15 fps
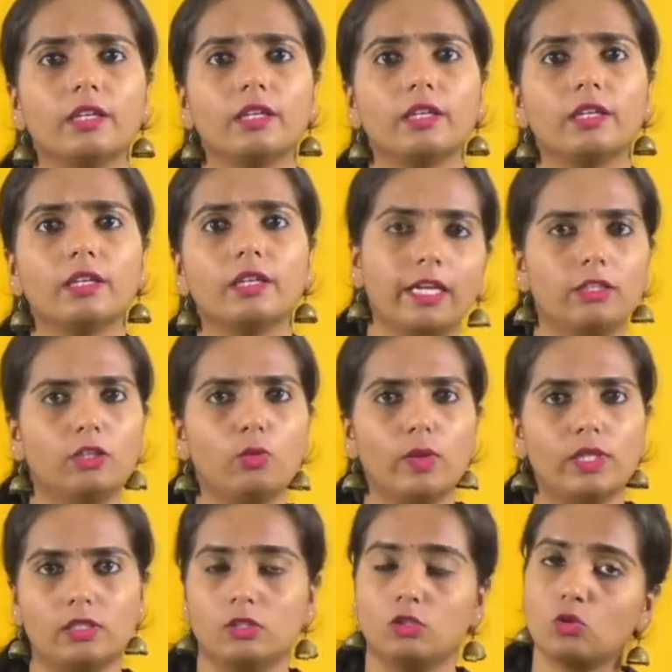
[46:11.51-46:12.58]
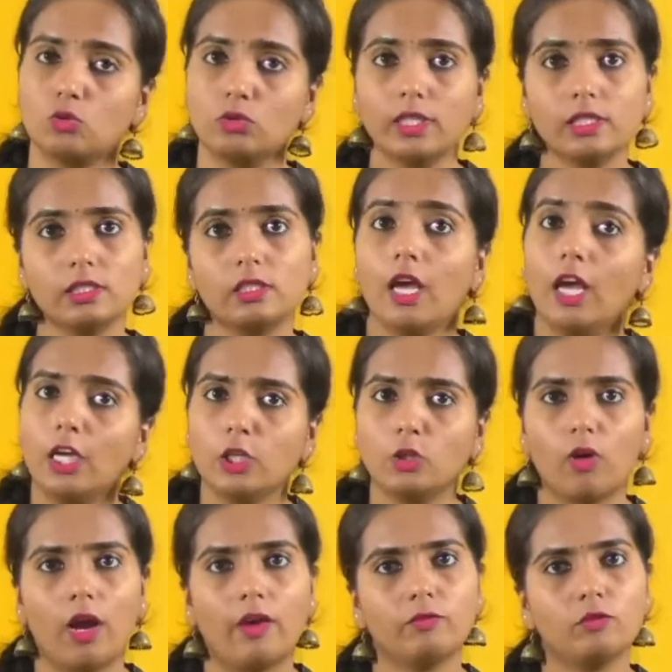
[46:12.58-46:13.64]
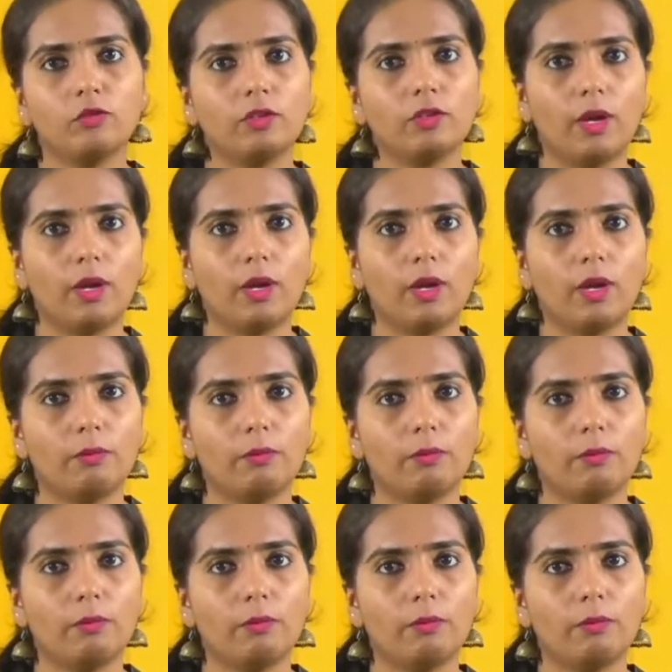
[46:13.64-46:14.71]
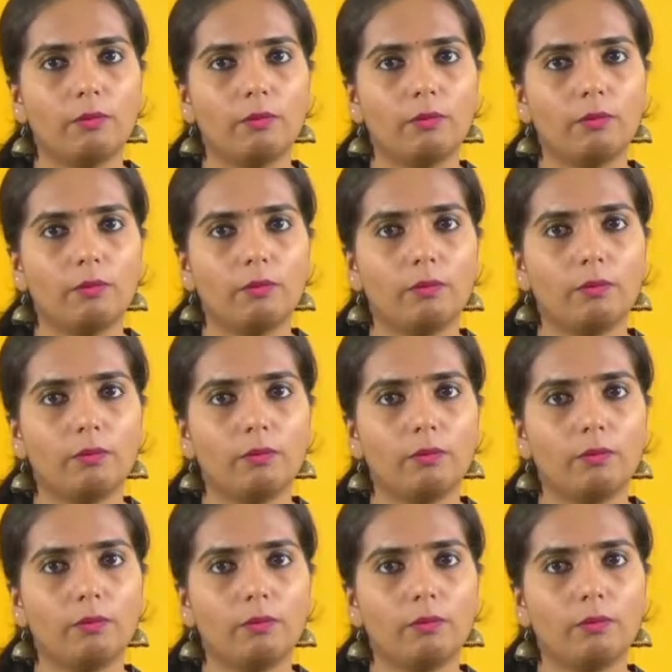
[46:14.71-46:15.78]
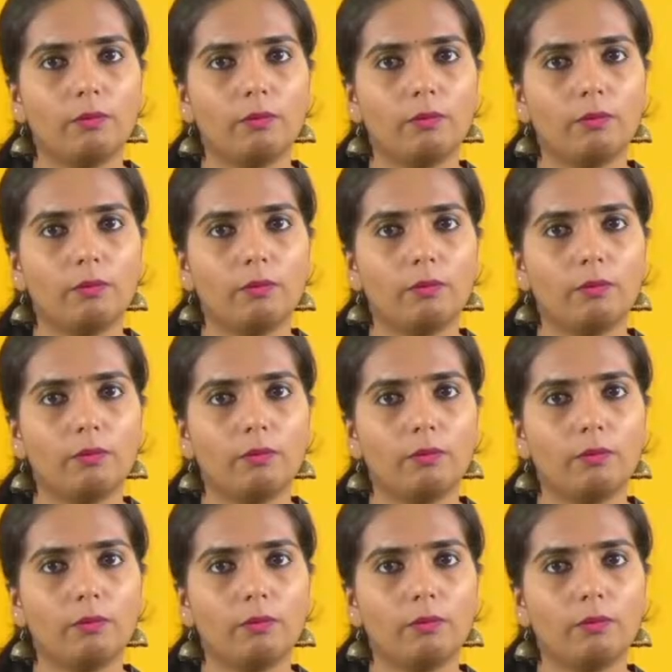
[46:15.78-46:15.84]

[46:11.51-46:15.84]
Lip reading: So this you have to remember it very clearly. Now here